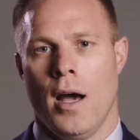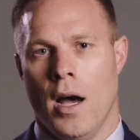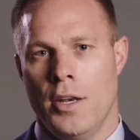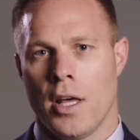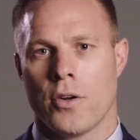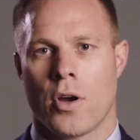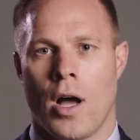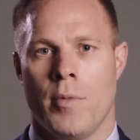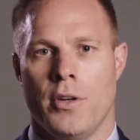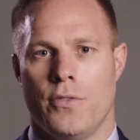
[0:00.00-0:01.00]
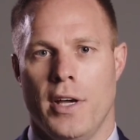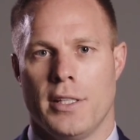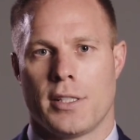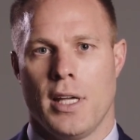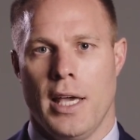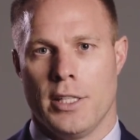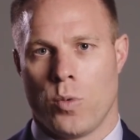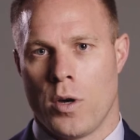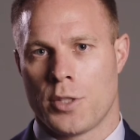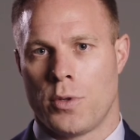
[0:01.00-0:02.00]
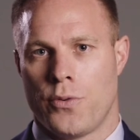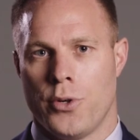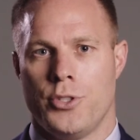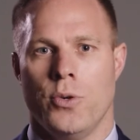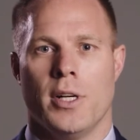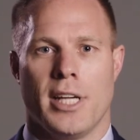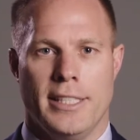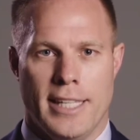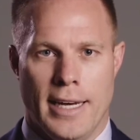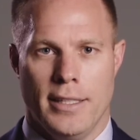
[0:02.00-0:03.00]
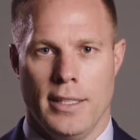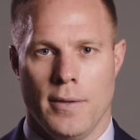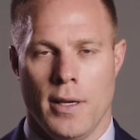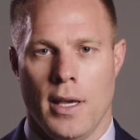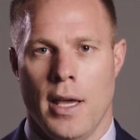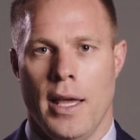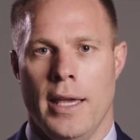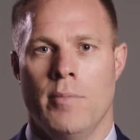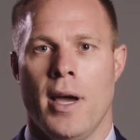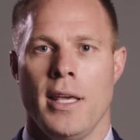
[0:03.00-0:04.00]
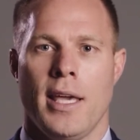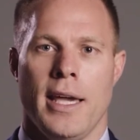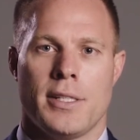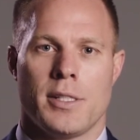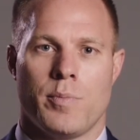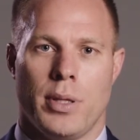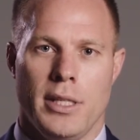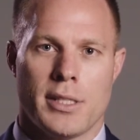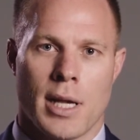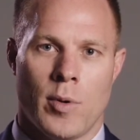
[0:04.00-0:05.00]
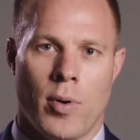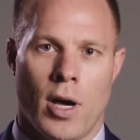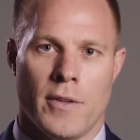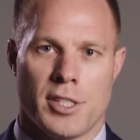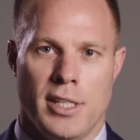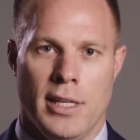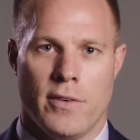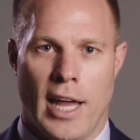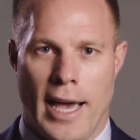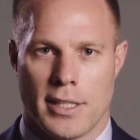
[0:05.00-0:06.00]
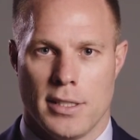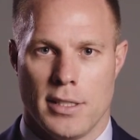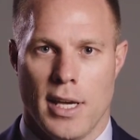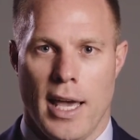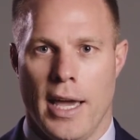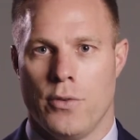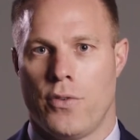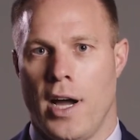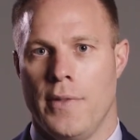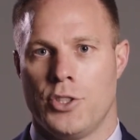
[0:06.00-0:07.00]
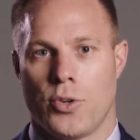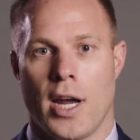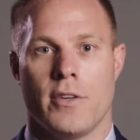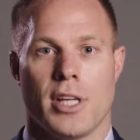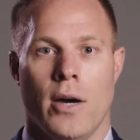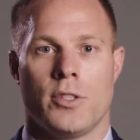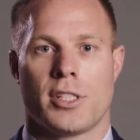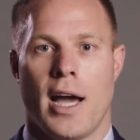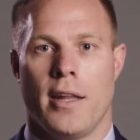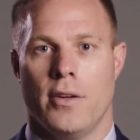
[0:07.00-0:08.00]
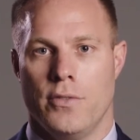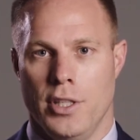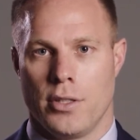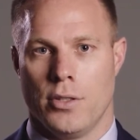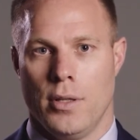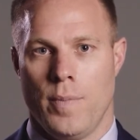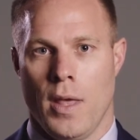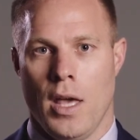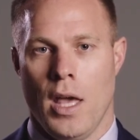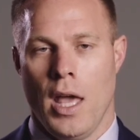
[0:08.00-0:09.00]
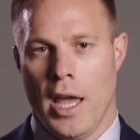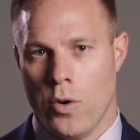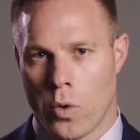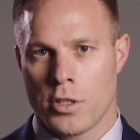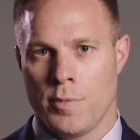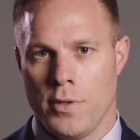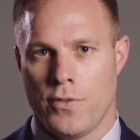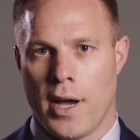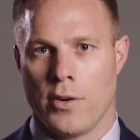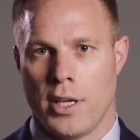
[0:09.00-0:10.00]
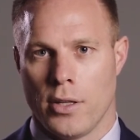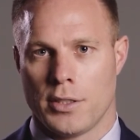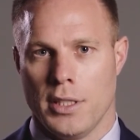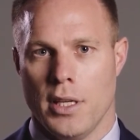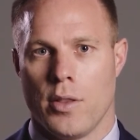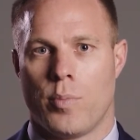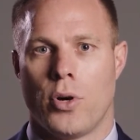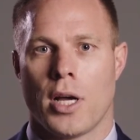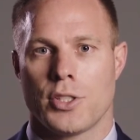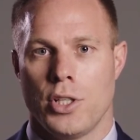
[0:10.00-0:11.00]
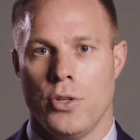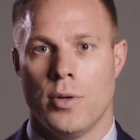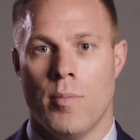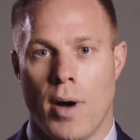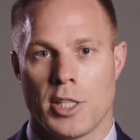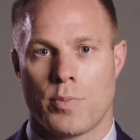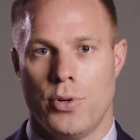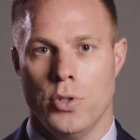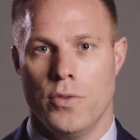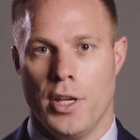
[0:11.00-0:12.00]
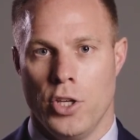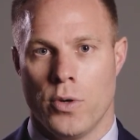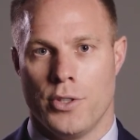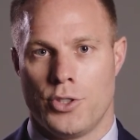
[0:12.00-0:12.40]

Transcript: Another common defense is what is referred to as identity. In many cases, police come upon the scene of an accident and find the drivers outside of their vehicle. In order to be found guilty, the prosecutor must prove that you were the